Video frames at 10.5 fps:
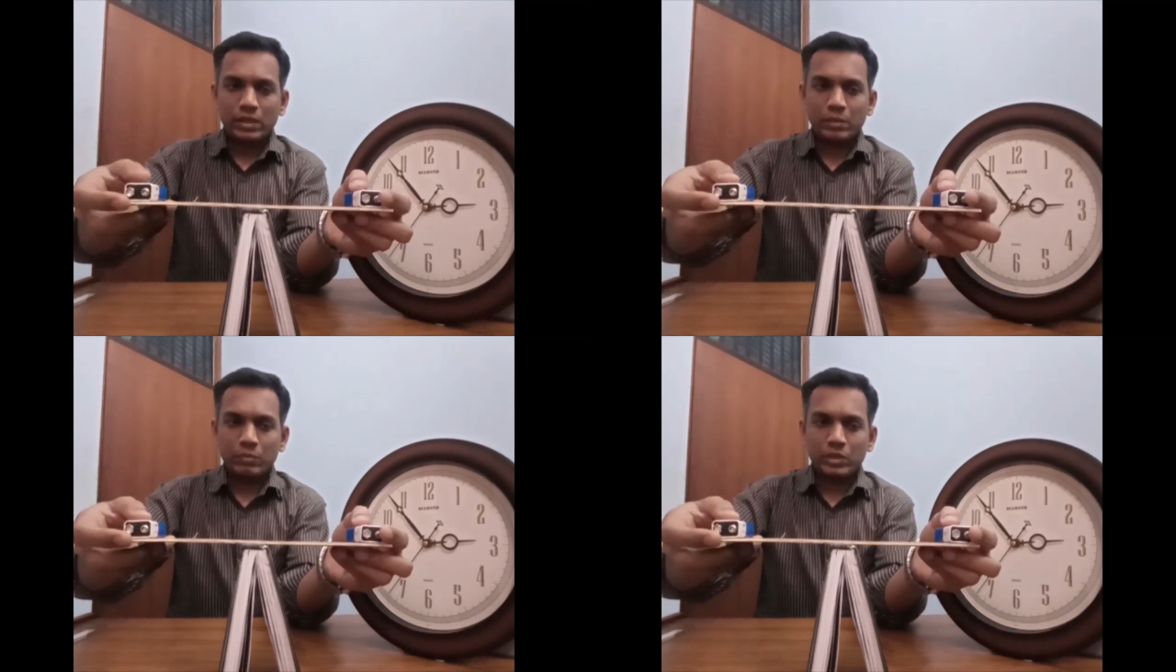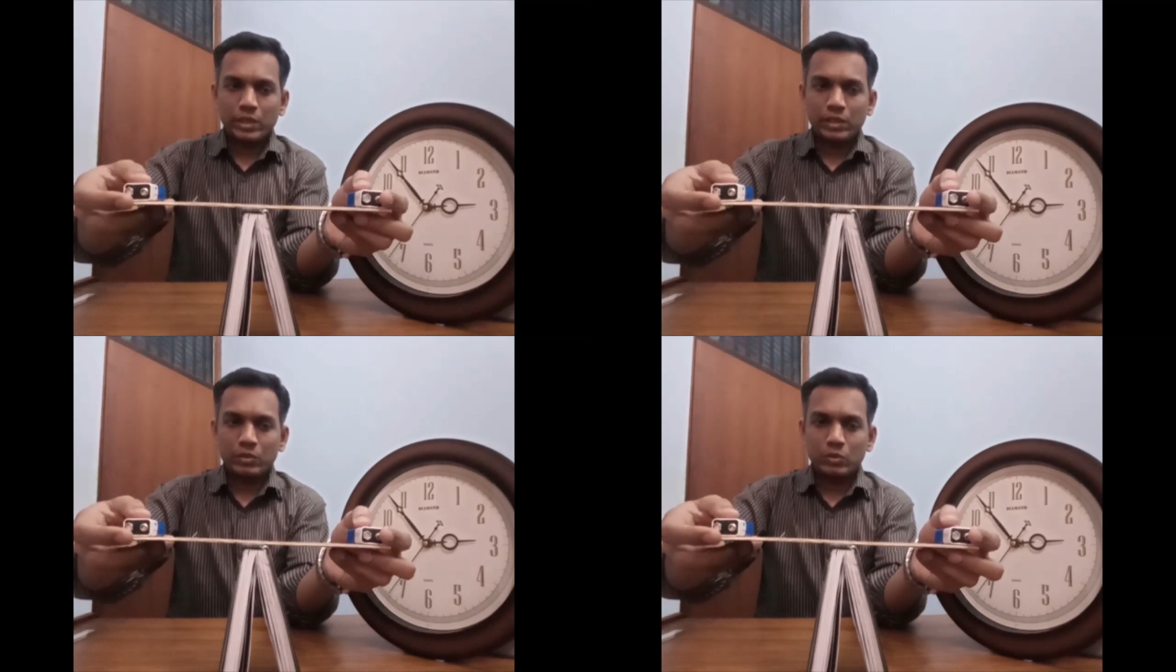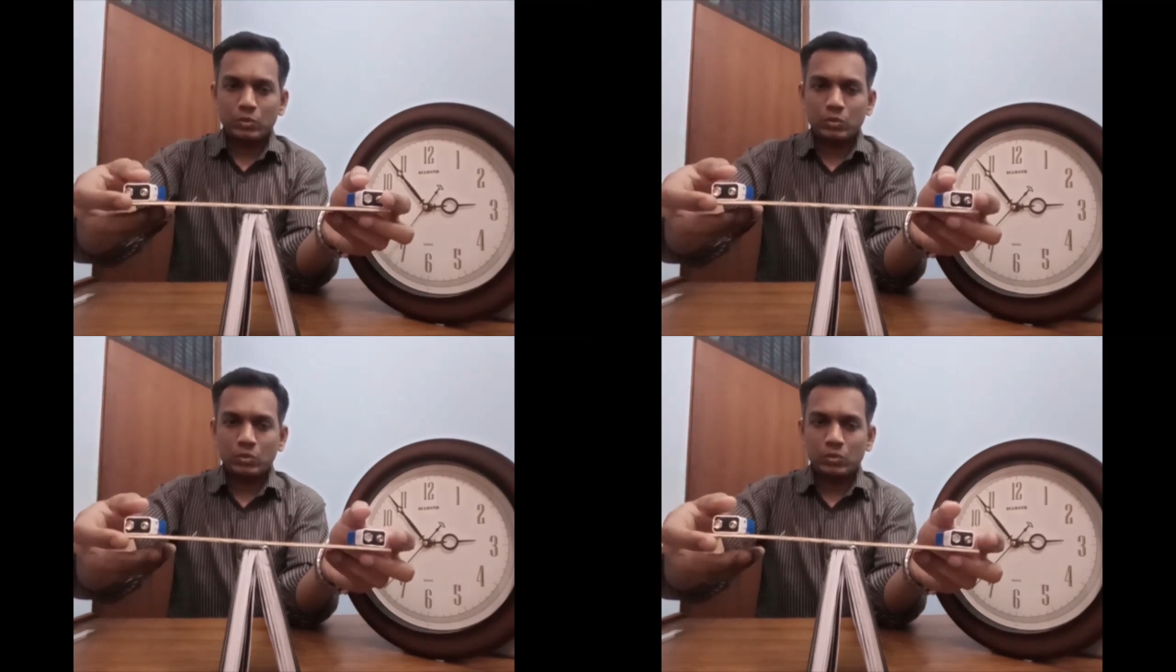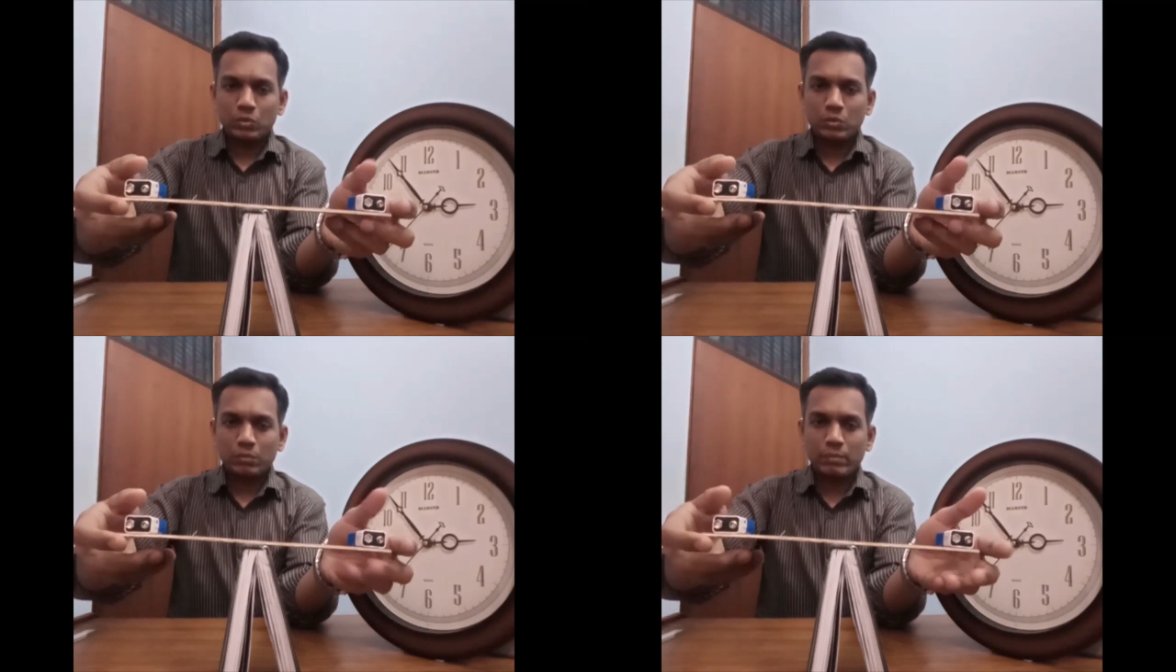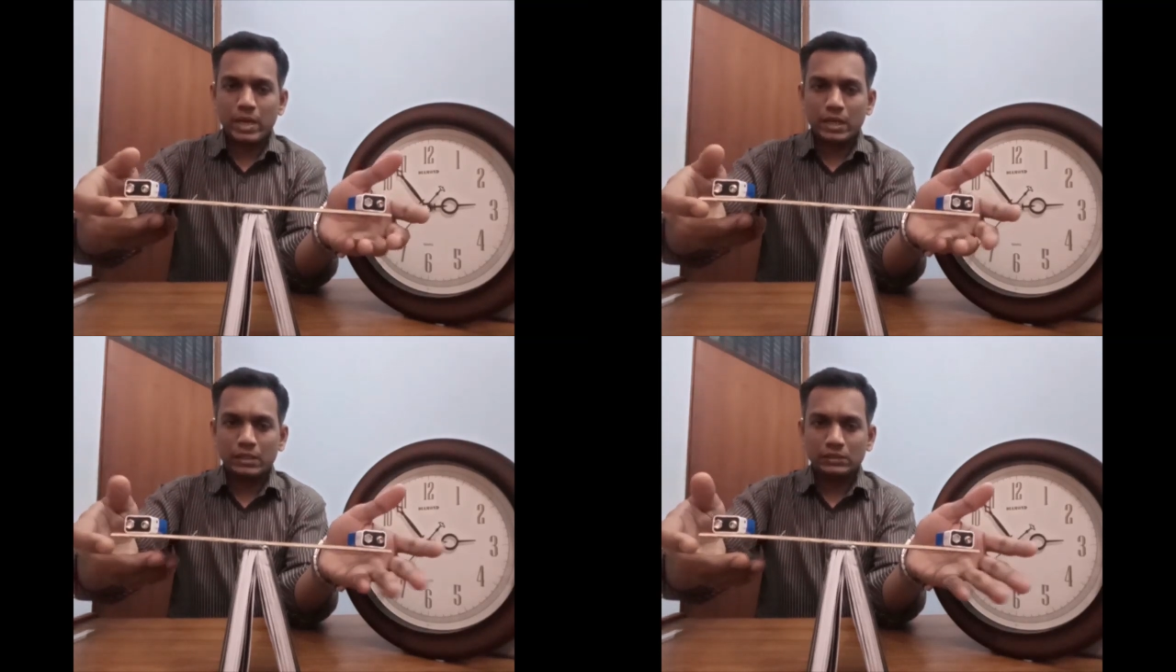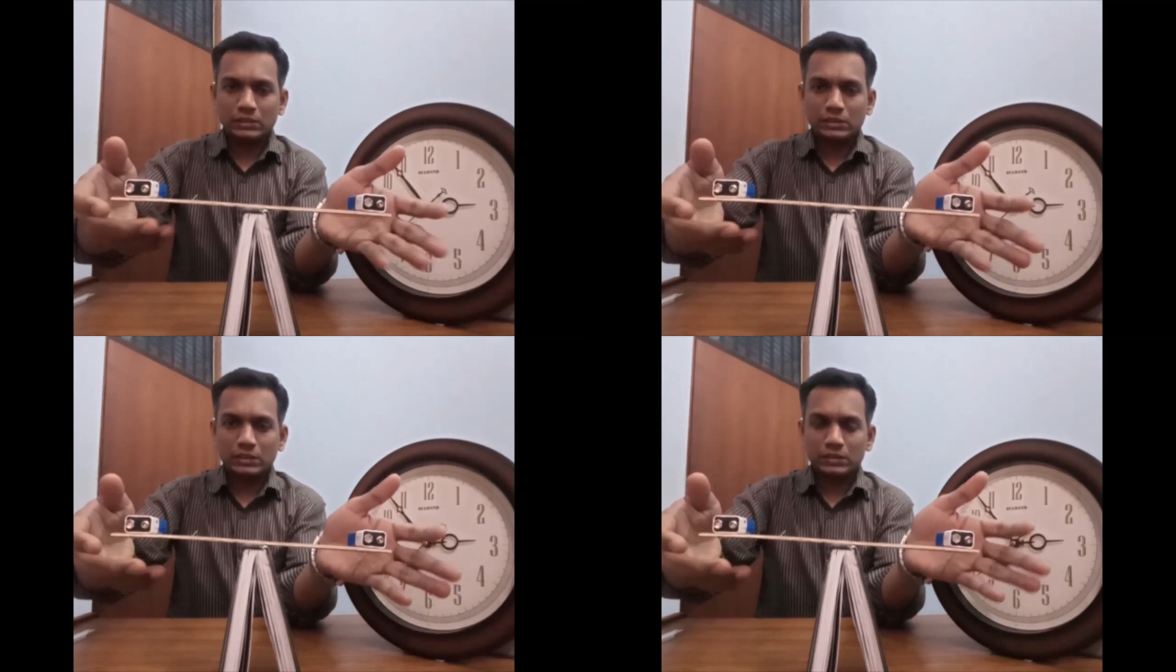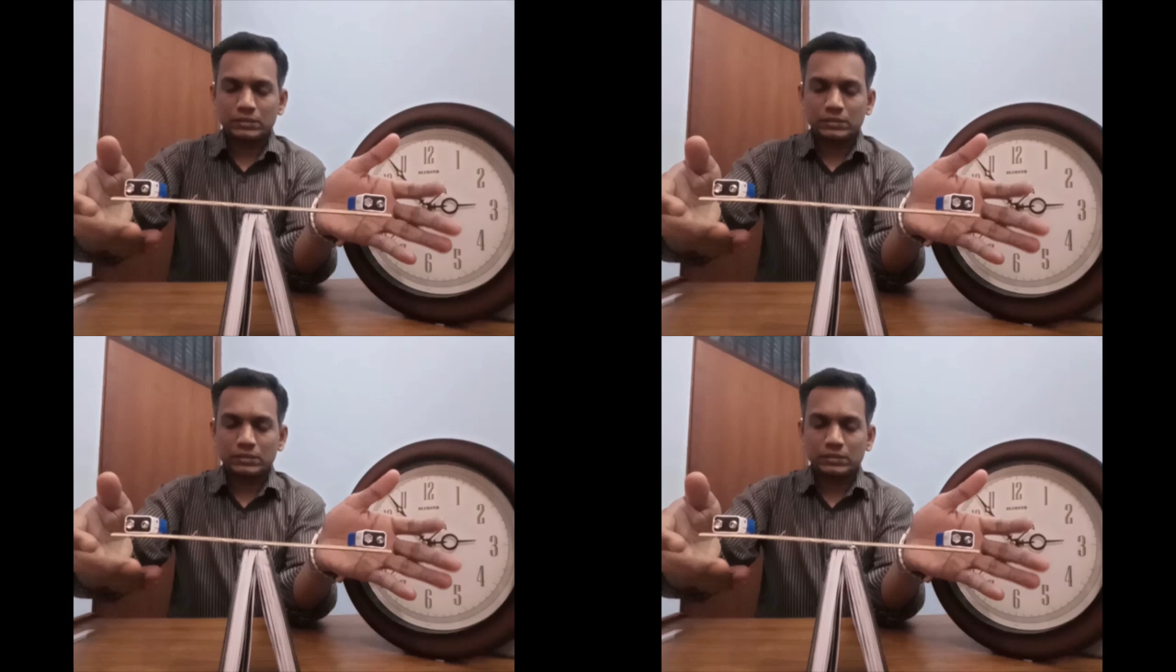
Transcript: I am trying to balance it.